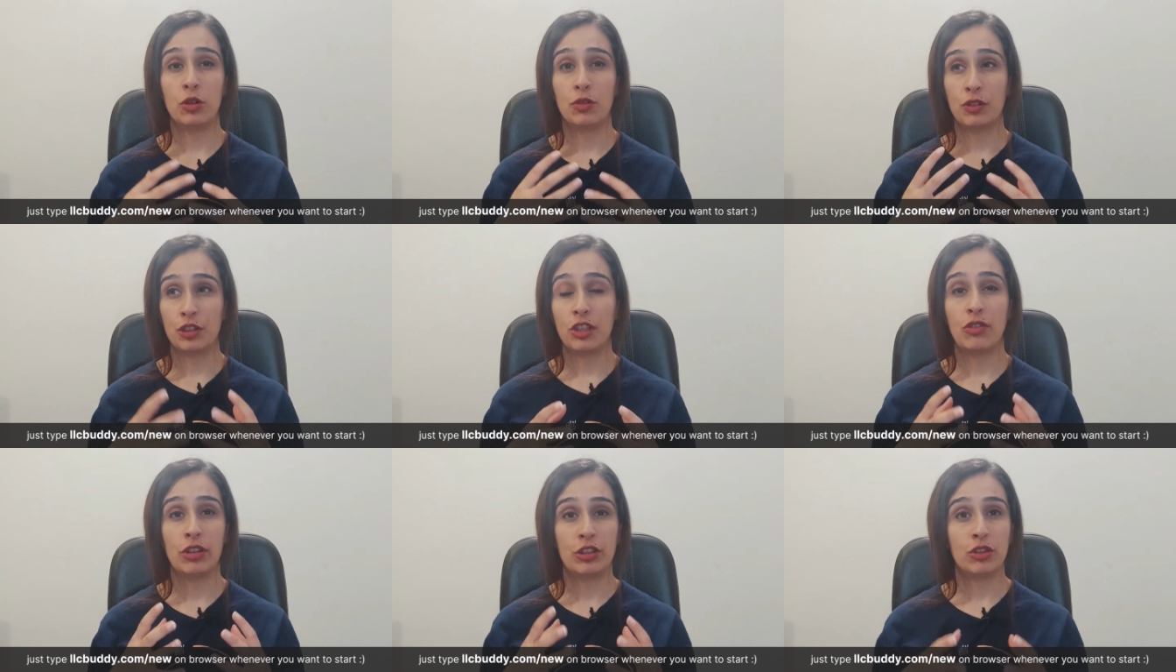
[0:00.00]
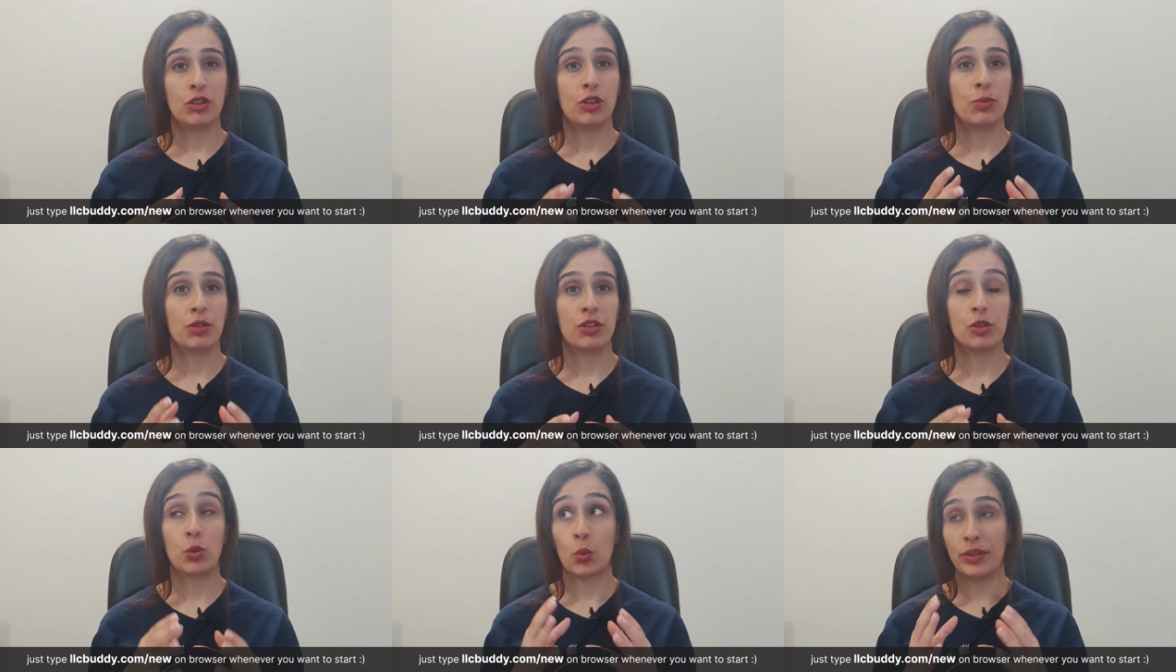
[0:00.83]
officially register your
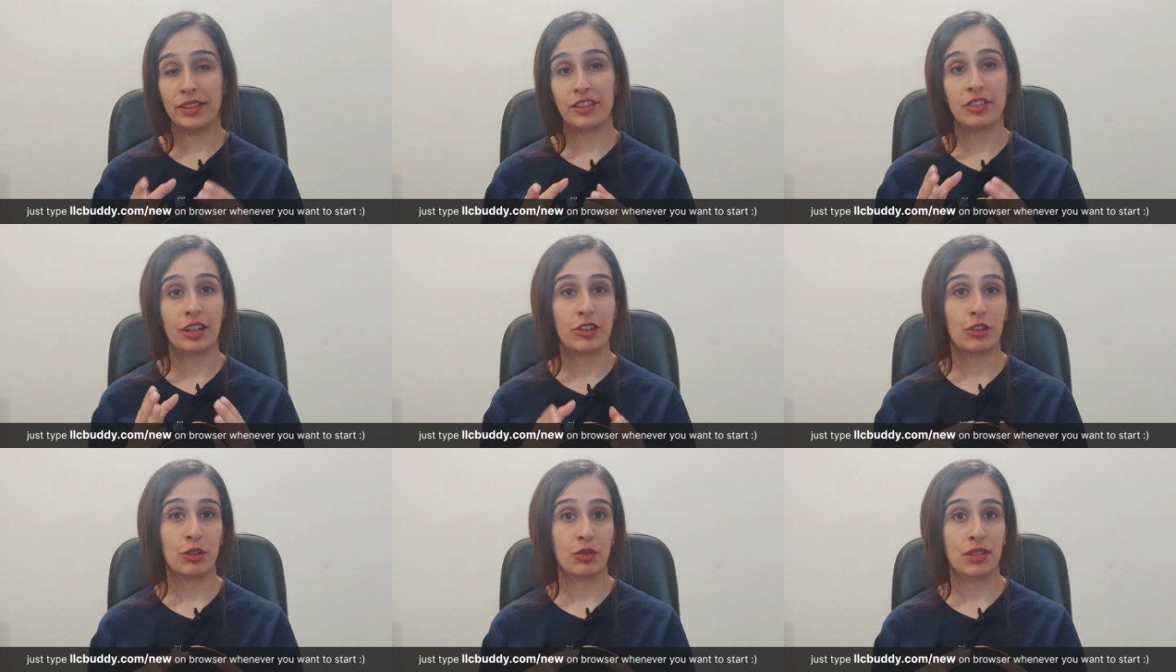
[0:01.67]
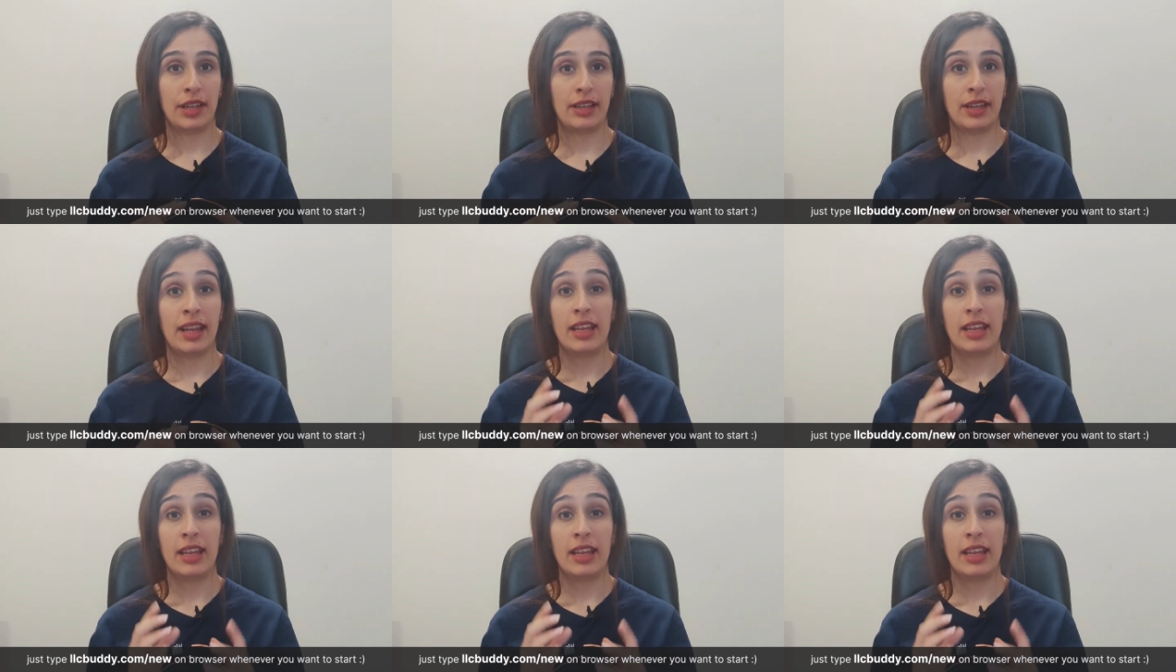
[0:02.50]
business with the Secretary of State.